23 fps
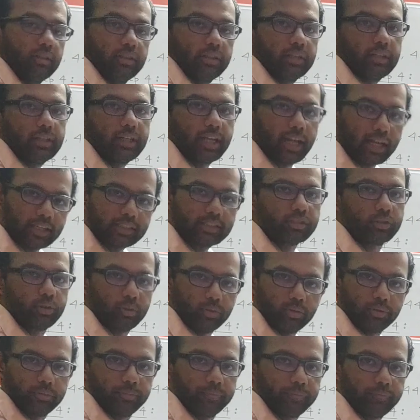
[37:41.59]
last node.
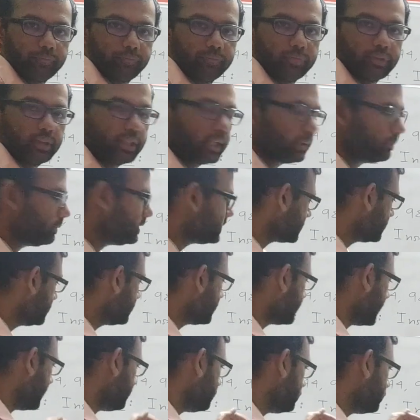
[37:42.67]
That means till the
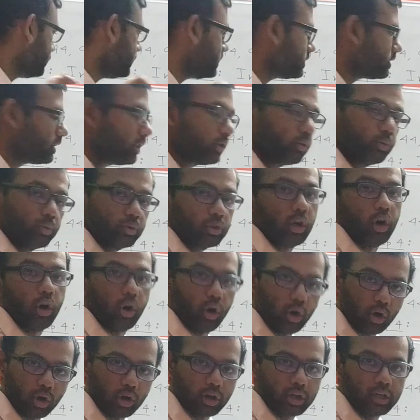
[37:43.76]
time you reach the root,
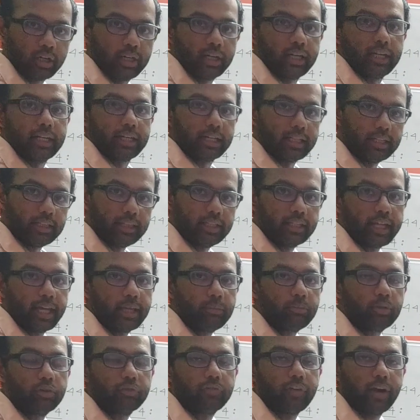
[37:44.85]
or till the time
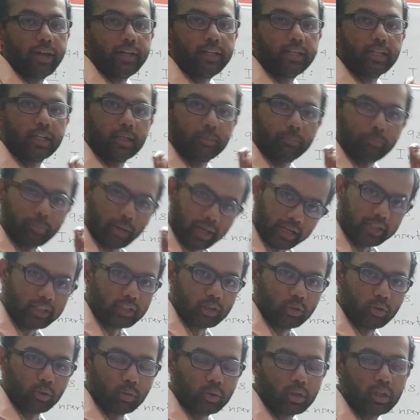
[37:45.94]
you find a parent
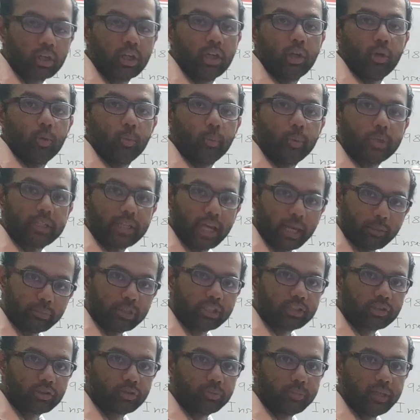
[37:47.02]
node which
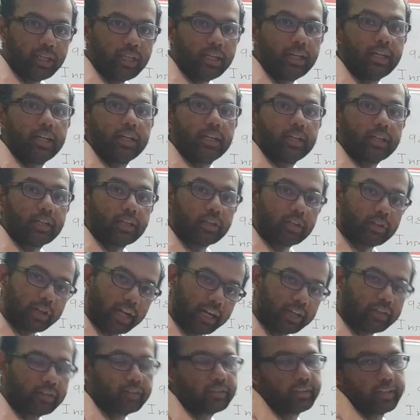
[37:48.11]
happens to be
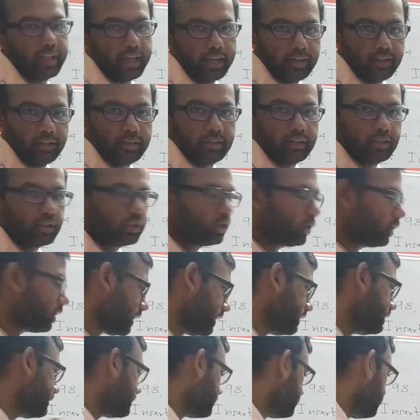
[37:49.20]
greater than your
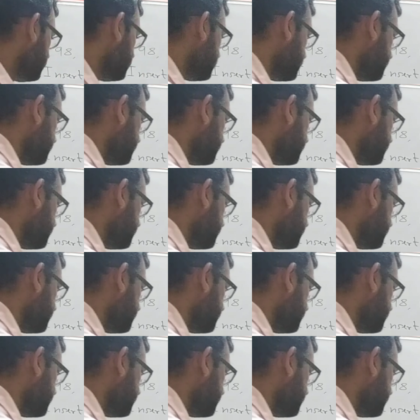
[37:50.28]
current node.